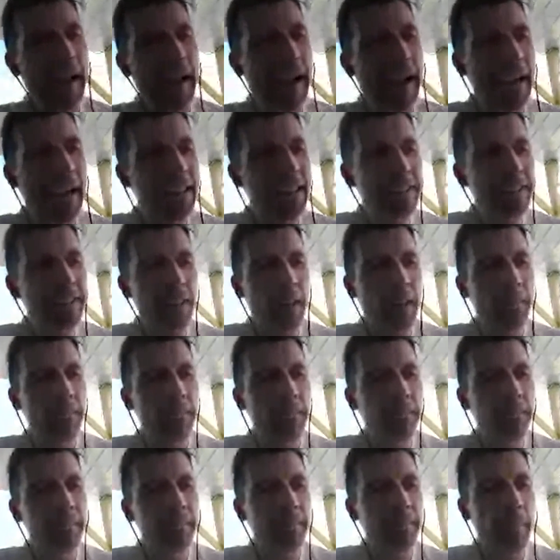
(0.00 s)

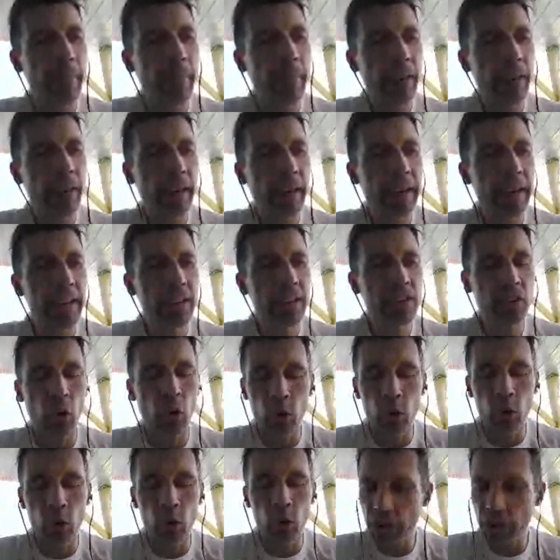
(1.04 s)
And he's
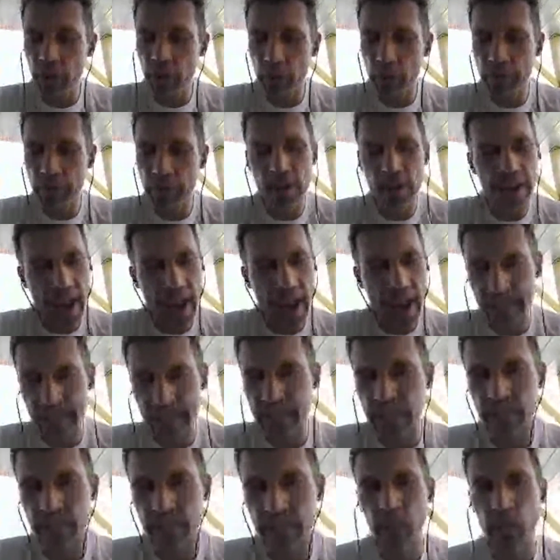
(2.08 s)
also a very
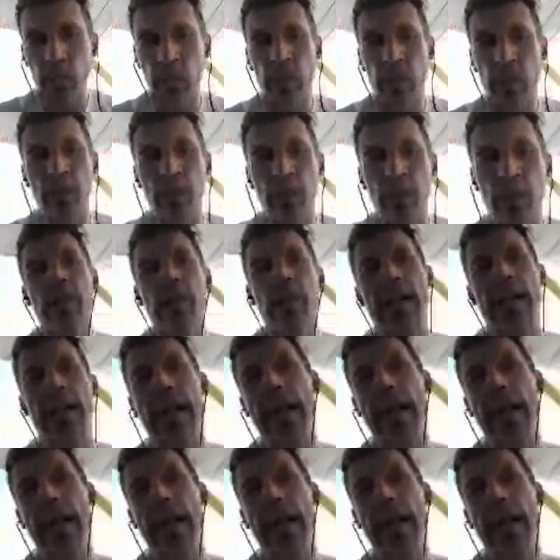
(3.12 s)
active blogger